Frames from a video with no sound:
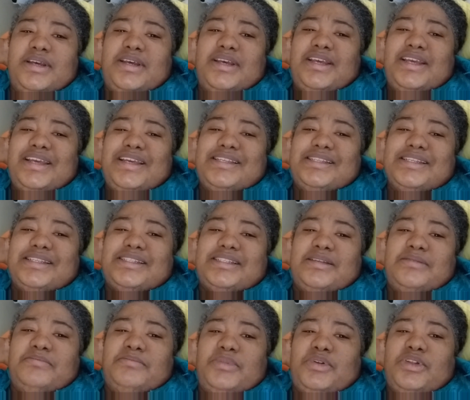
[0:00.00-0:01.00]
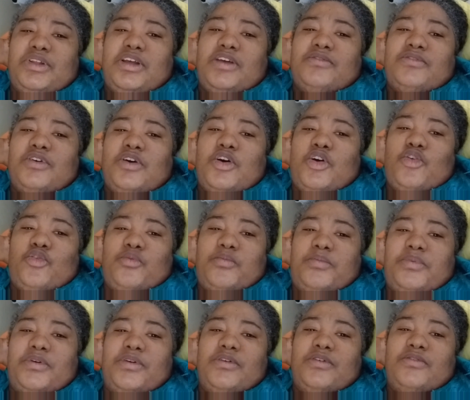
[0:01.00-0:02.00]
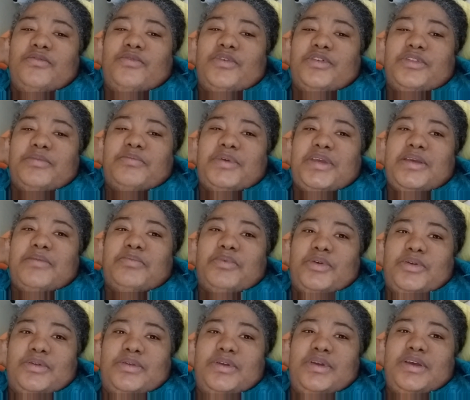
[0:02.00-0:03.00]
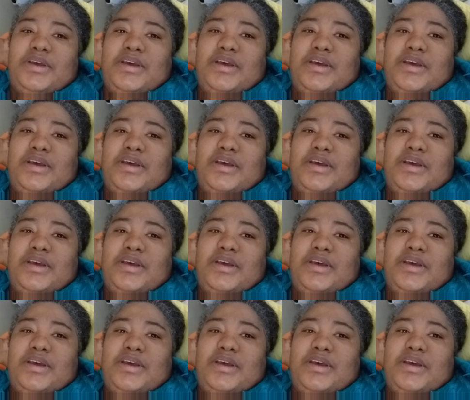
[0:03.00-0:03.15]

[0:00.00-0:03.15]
He's a symbol of hope for the people.